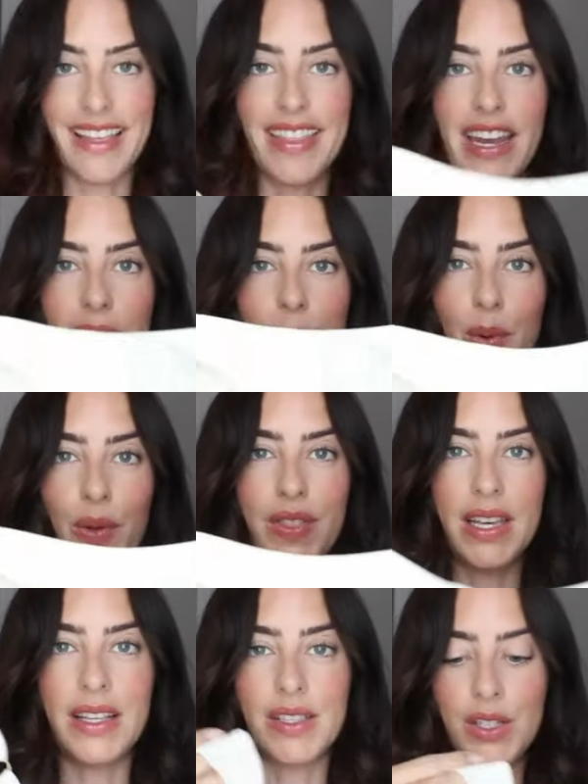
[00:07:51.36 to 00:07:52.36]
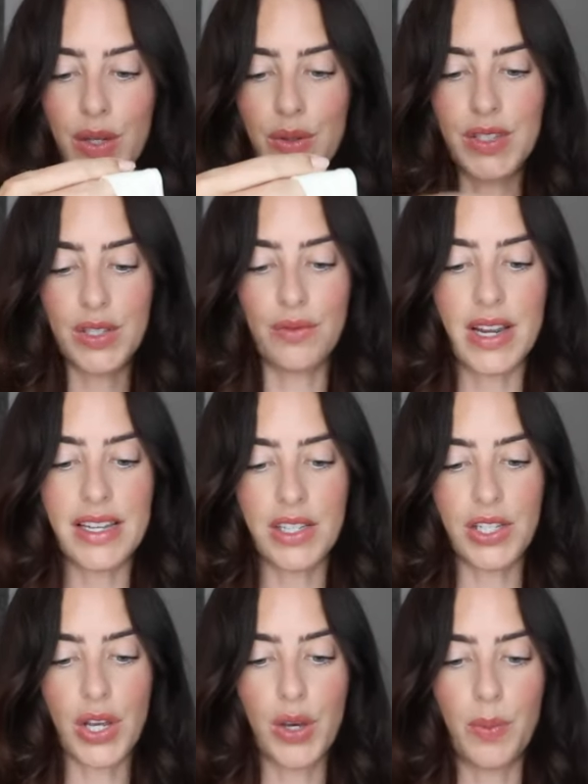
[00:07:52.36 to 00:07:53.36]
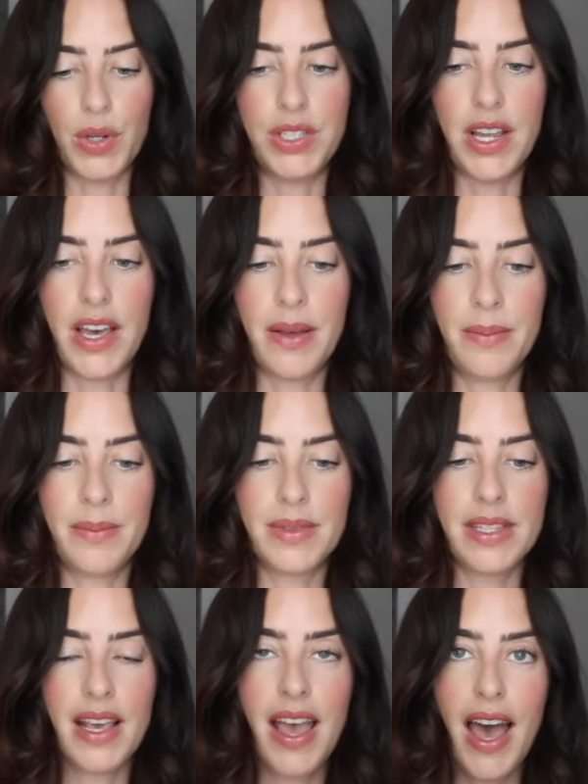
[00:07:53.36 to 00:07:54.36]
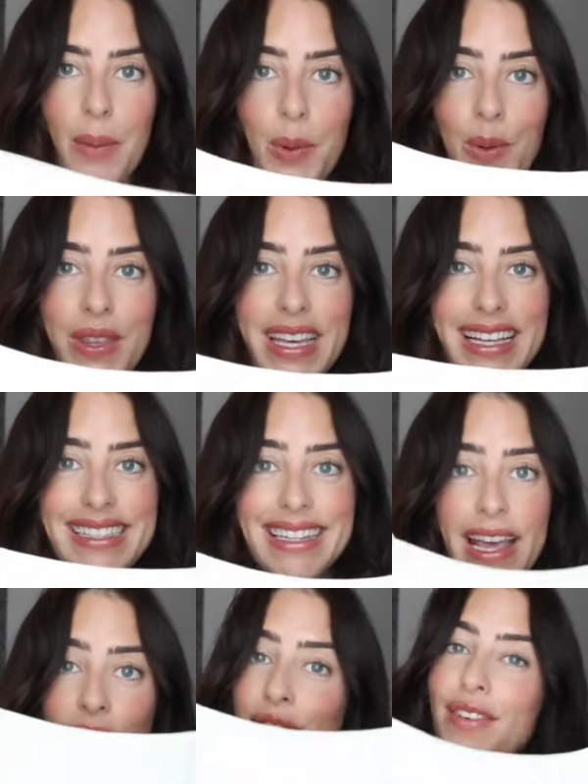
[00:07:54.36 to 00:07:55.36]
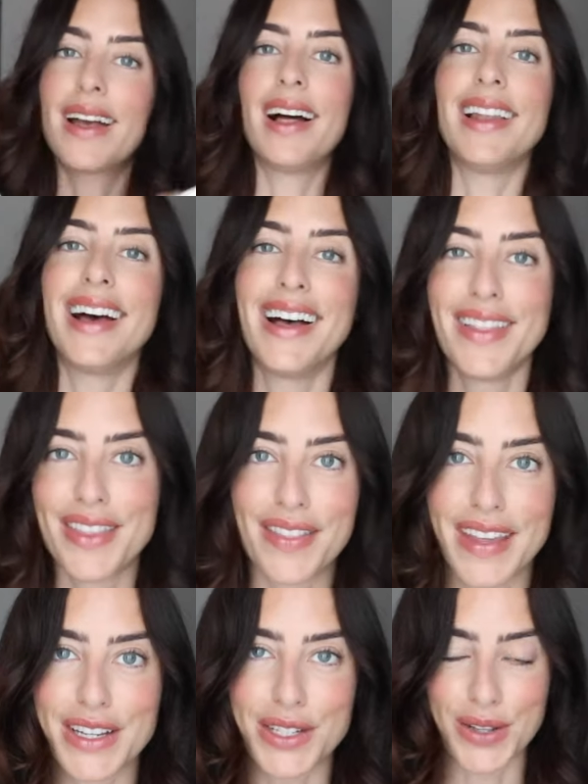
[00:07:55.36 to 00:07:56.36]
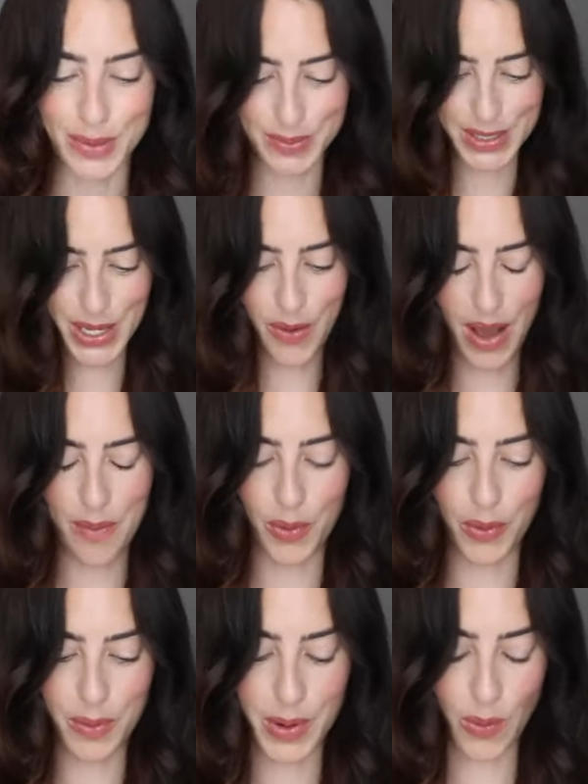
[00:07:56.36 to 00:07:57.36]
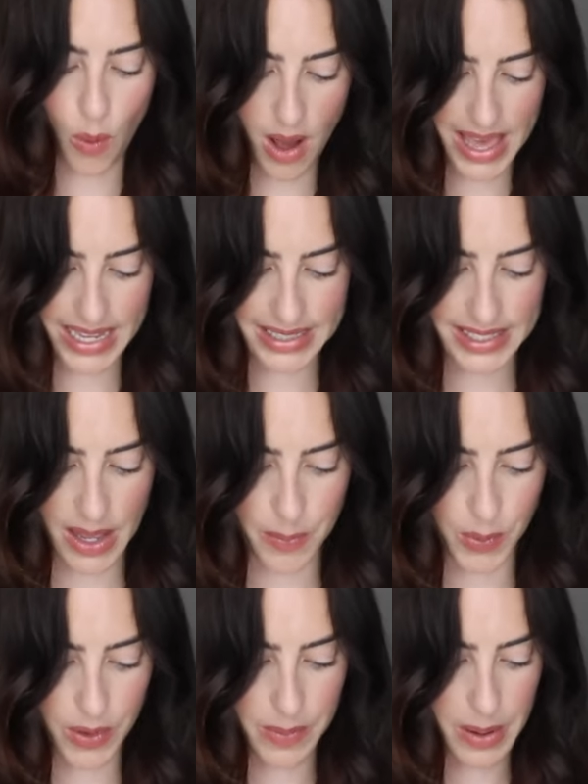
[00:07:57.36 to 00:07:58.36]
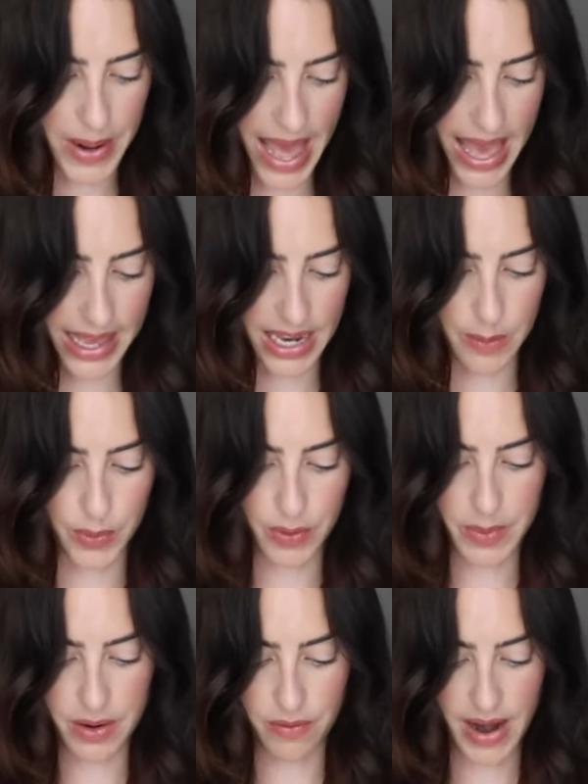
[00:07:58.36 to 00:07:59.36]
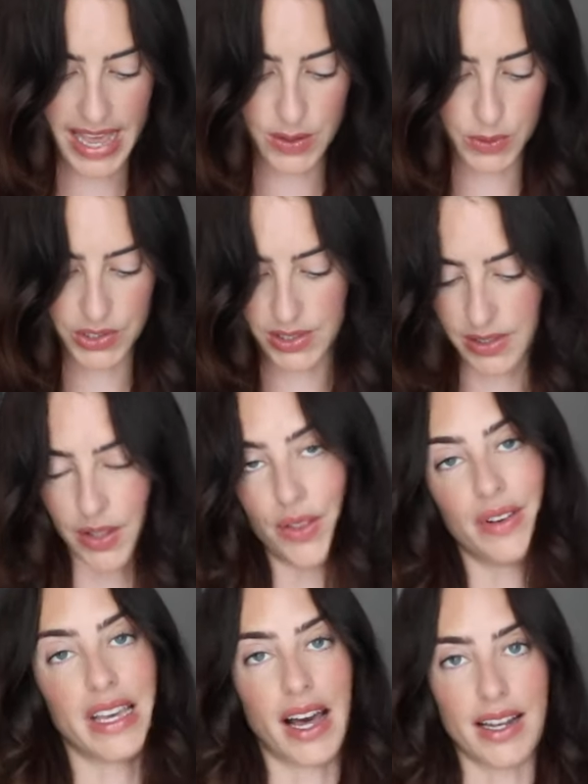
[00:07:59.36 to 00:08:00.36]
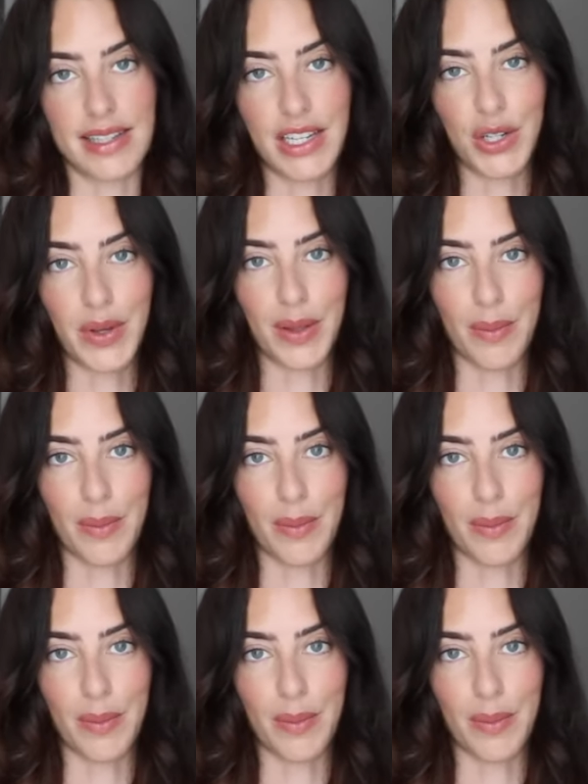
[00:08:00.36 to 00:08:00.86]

Then I bought these new Sorrento bottoms. I bought these in every colour that they do them. So I bought them in a white, I bought them in a black, and I bought them in a red, which is the three colours they do at the